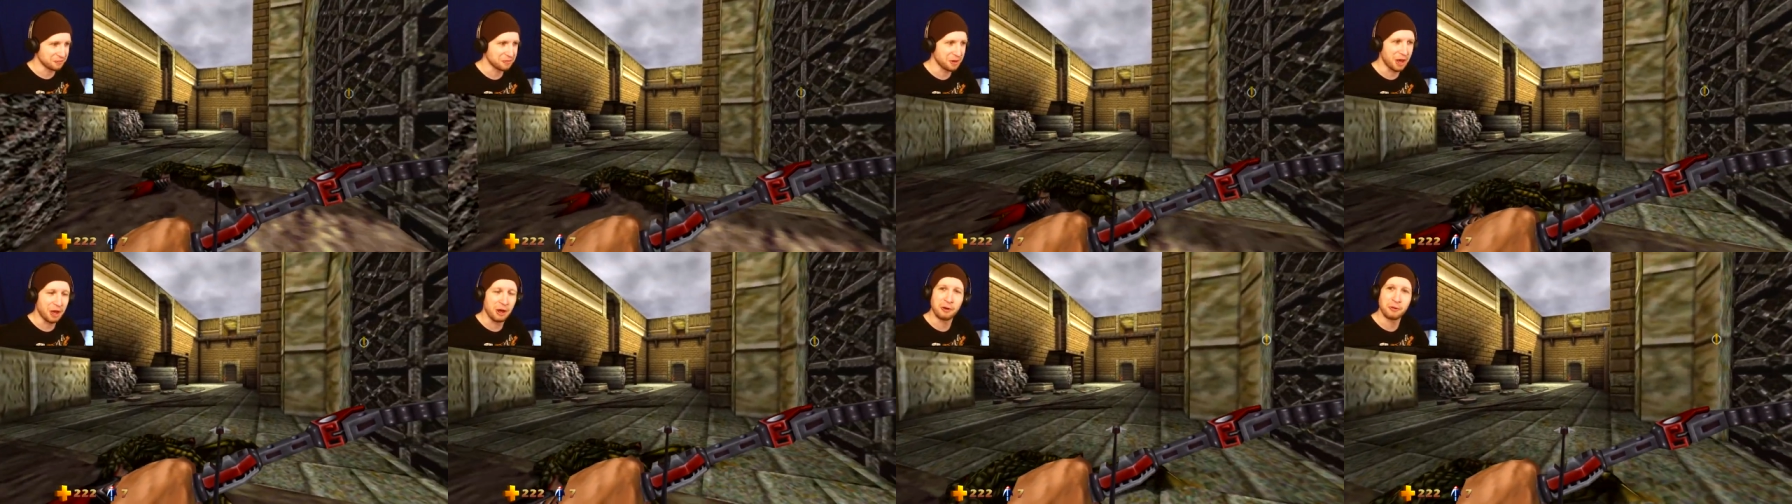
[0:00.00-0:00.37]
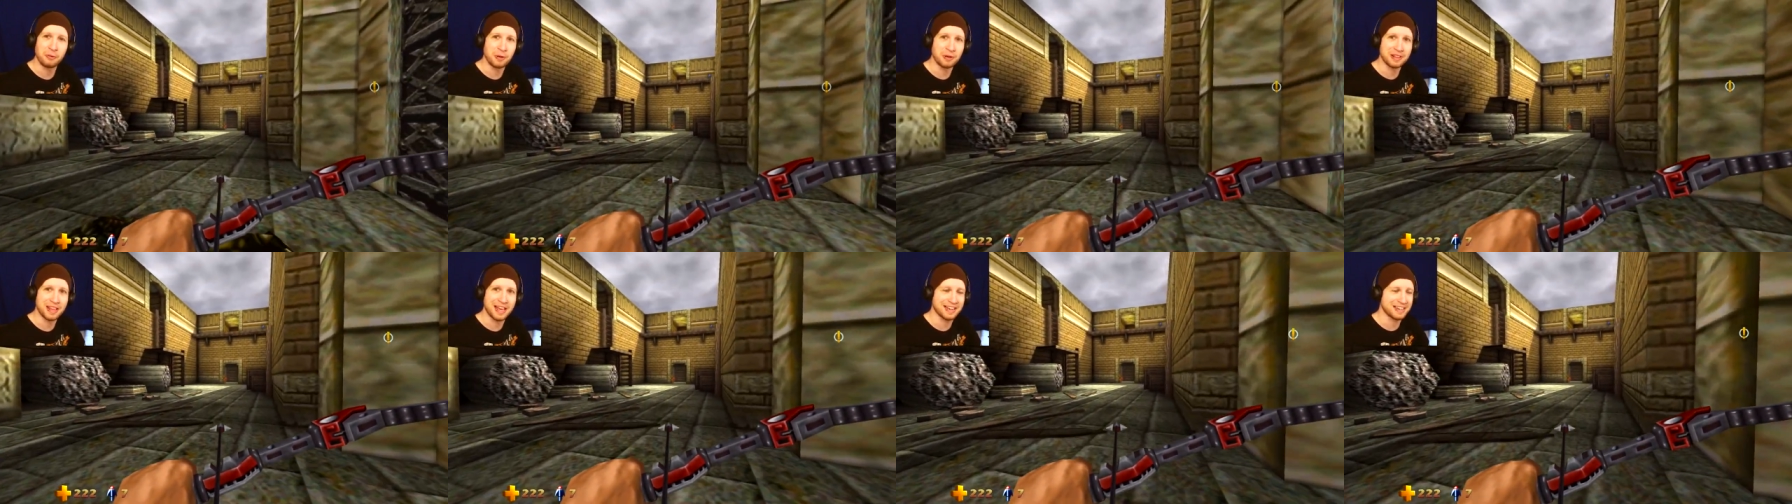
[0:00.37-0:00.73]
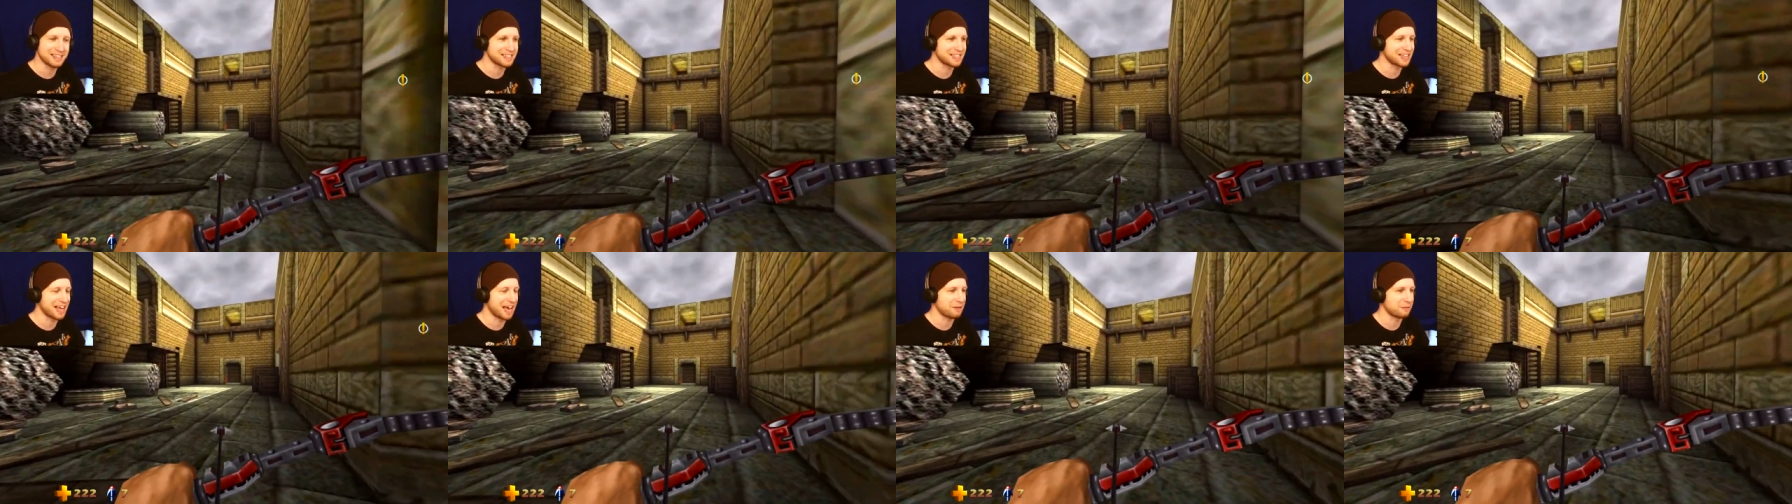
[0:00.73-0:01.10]
well, we'll get
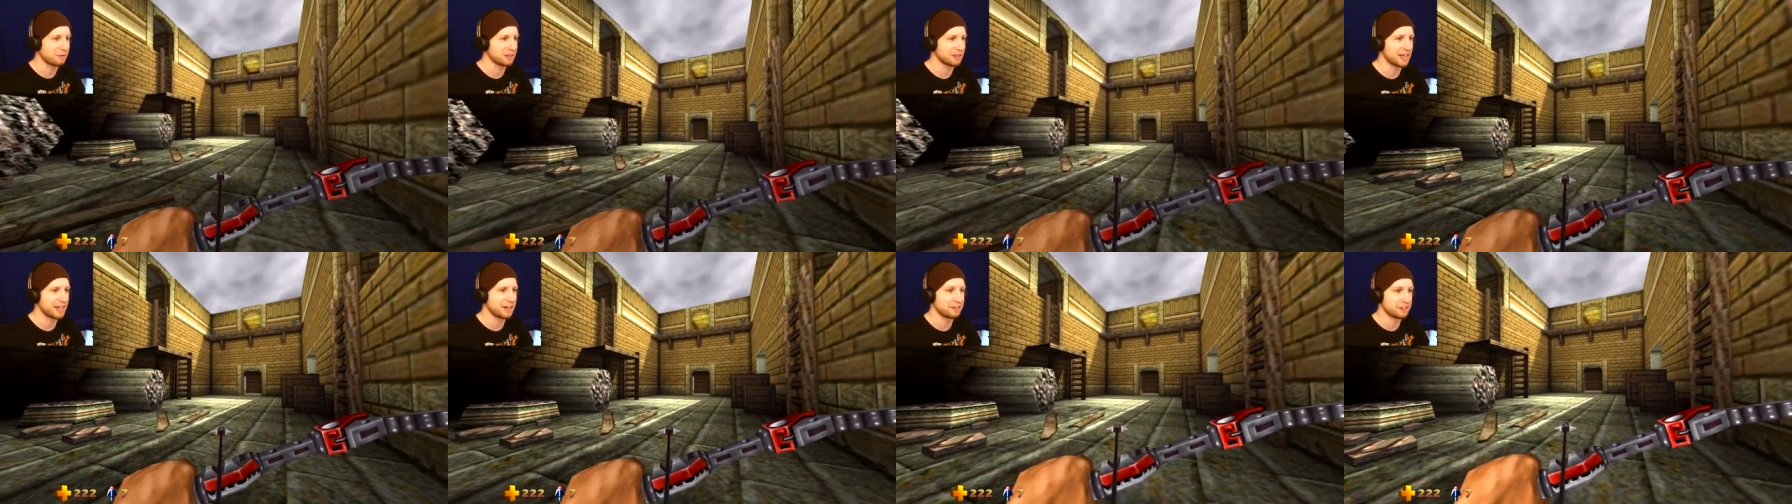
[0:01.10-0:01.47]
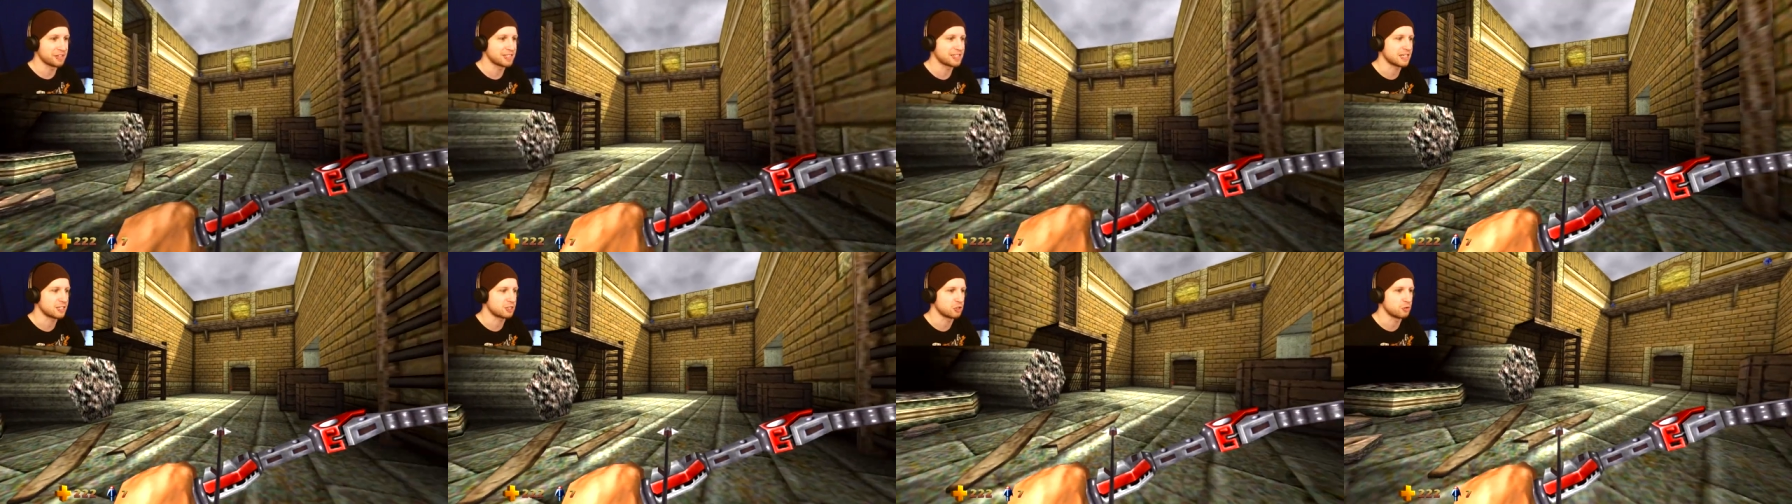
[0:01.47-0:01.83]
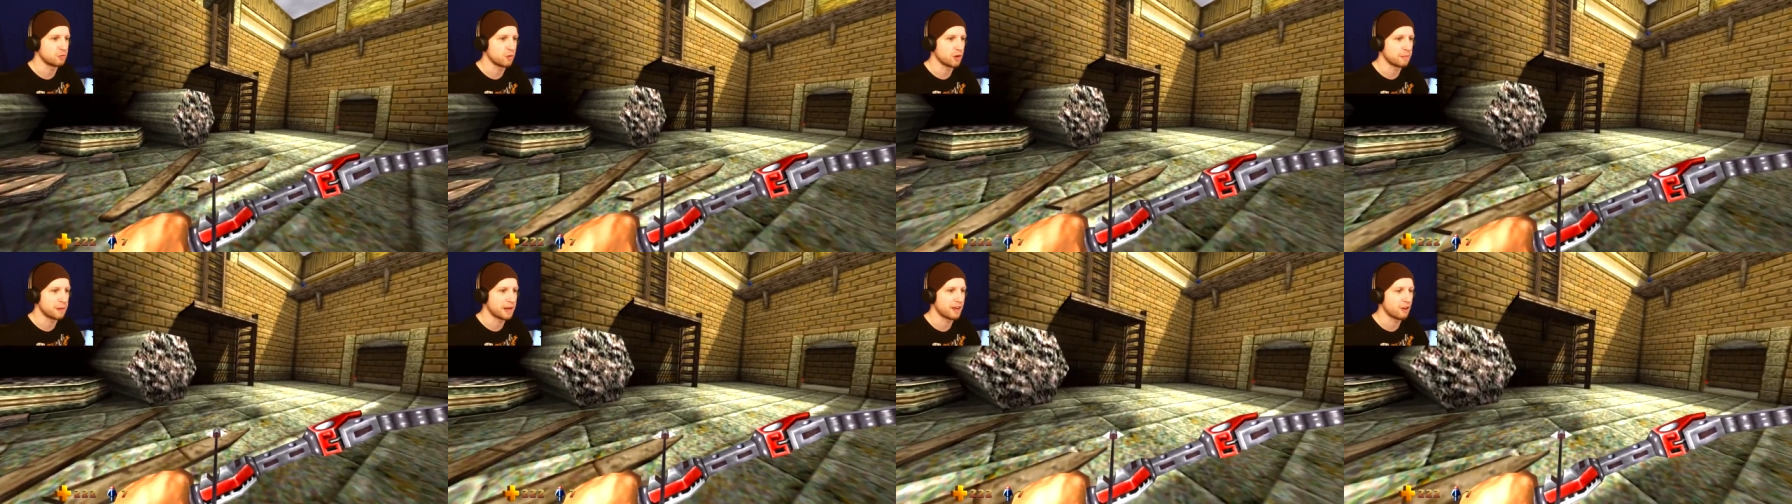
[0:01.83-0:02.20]
into that one later. That's actually
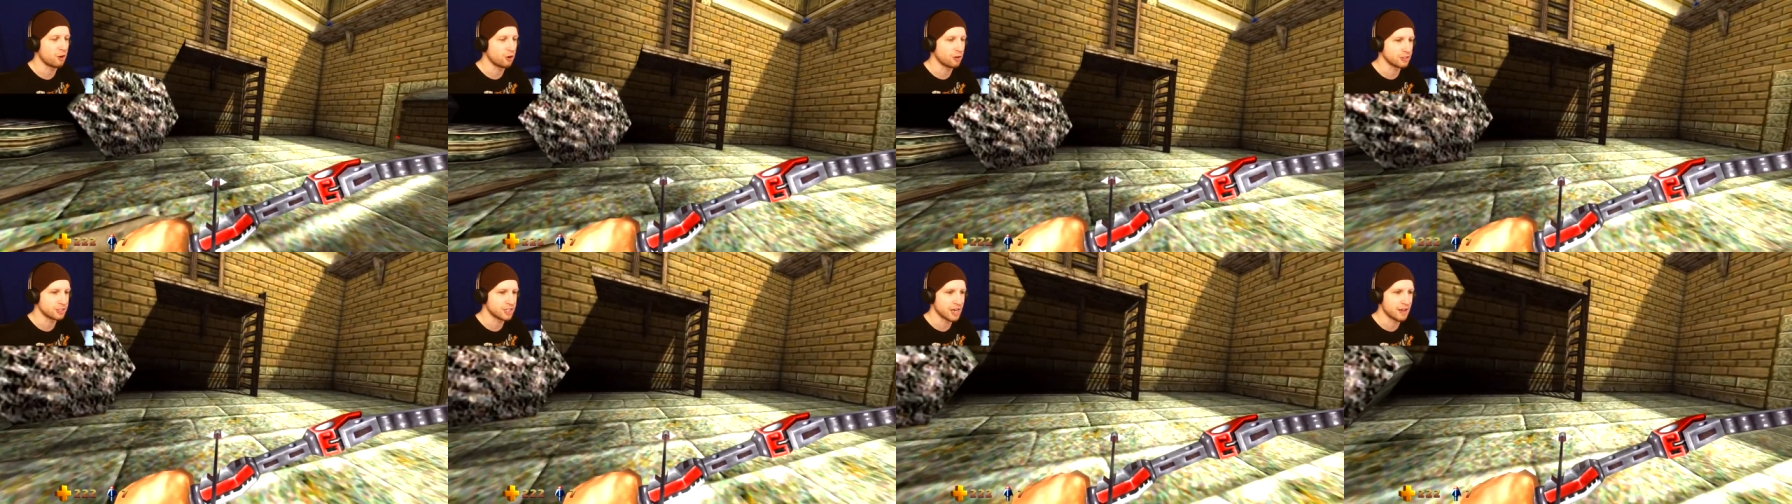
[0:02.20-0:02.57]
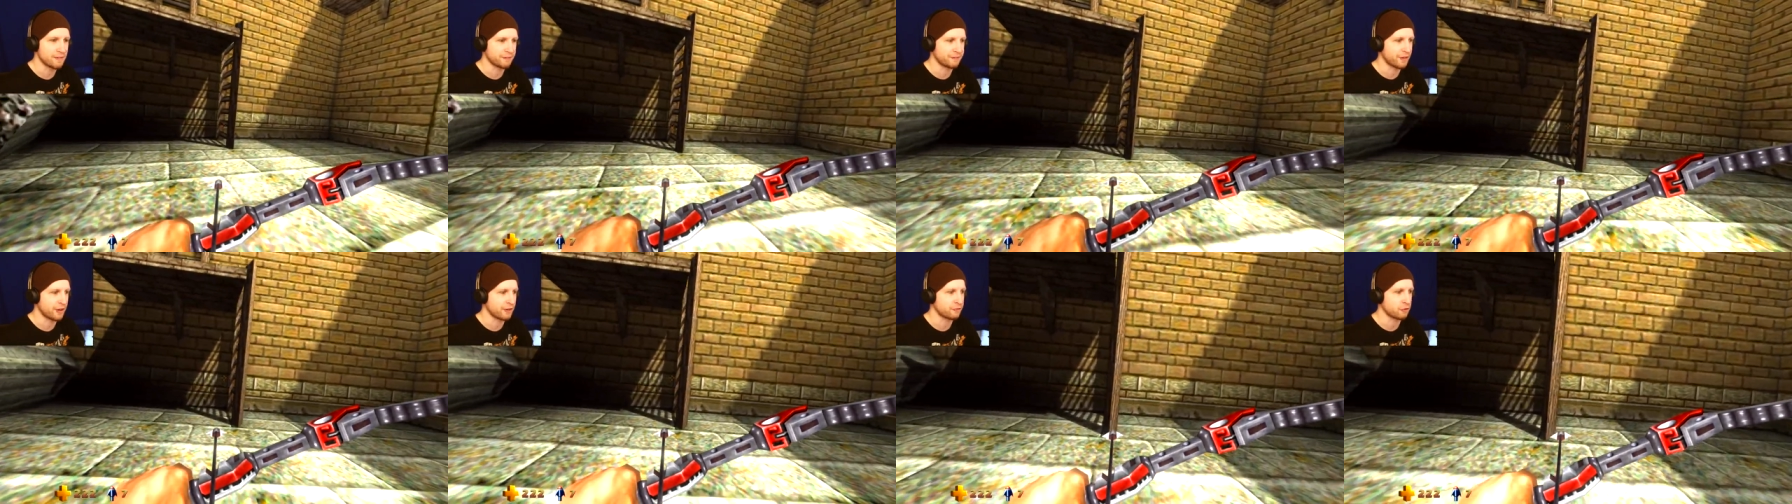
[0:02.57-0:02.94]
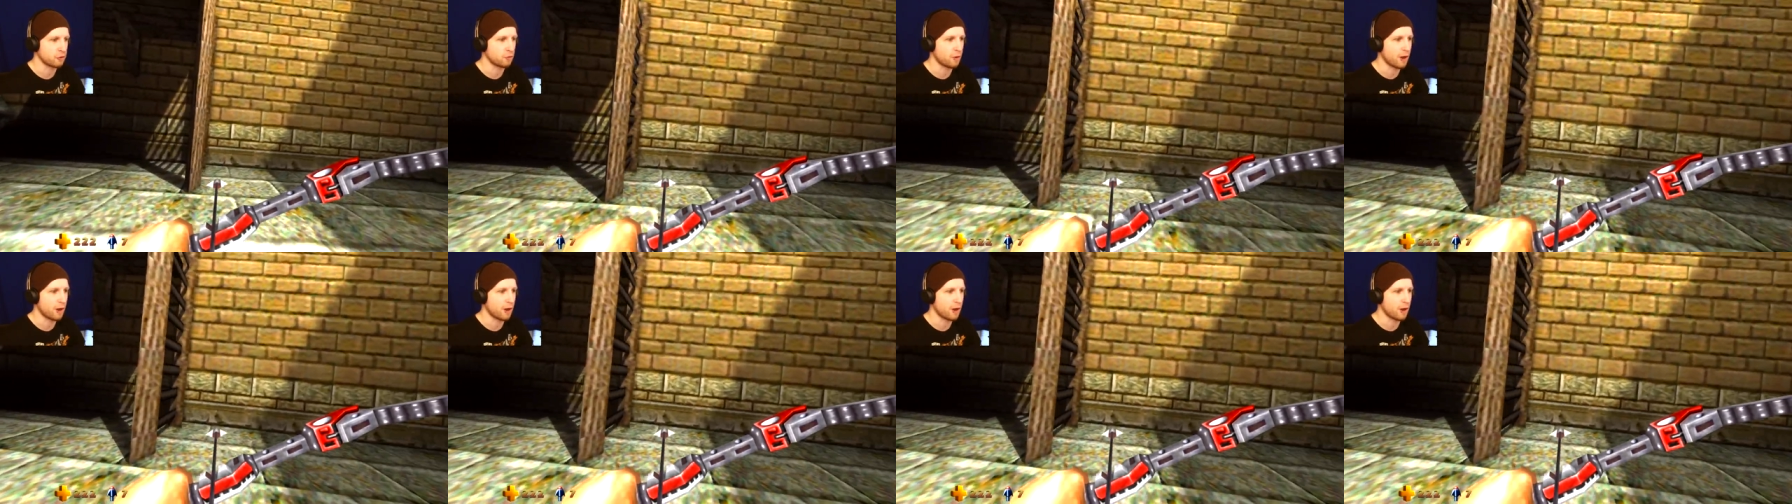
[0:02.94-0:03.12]
one of my all-time favorite